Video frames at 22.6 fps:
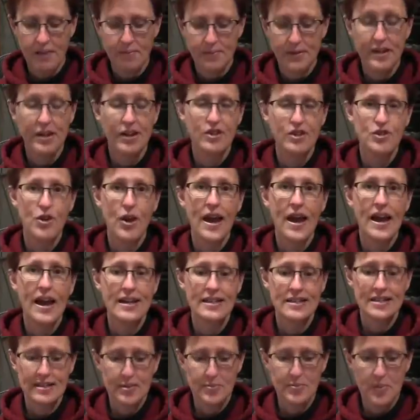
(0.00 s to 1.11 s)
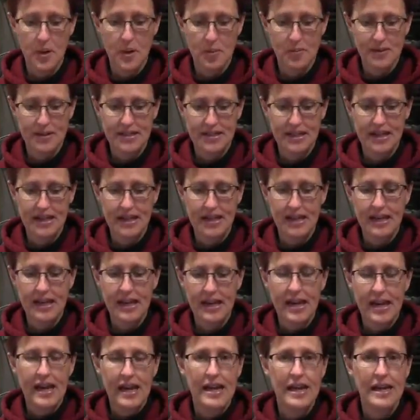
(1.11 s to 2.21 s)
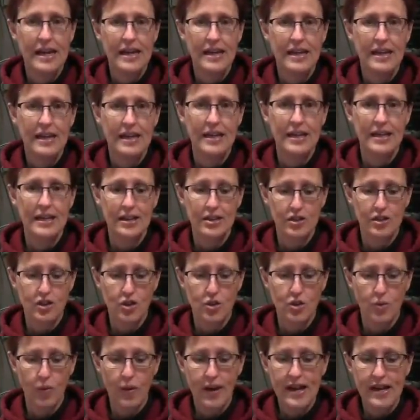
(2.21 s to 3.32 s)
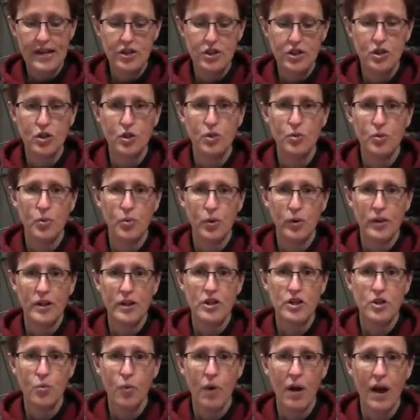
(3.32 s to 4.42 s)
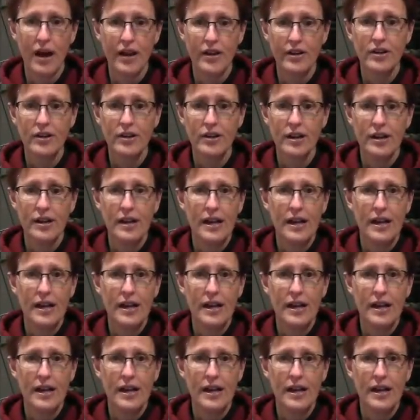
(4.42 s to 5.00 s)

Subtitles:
It also has spearmint in it. It is great to put in your water.